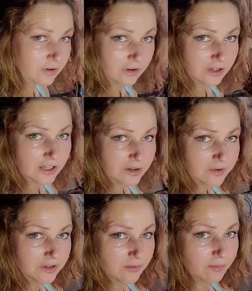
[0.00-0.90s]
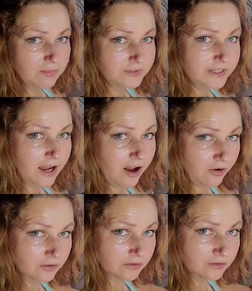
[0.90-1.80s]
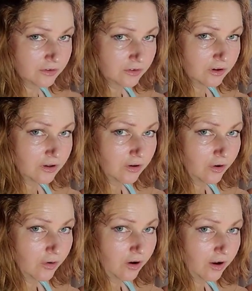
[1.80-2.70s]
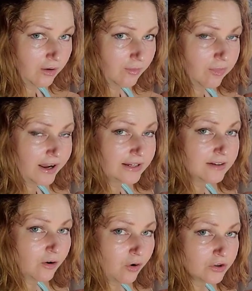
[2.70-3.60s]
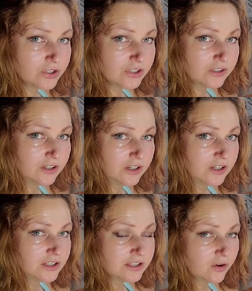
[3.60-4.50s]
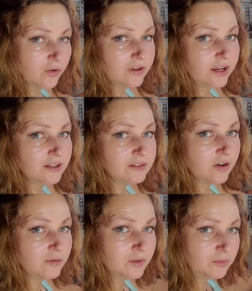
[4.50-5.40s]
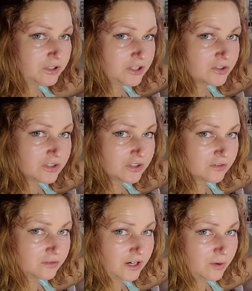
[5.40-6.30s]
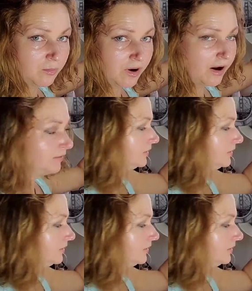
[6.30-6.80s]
a little bit down by the ocean, so that the bridge is right above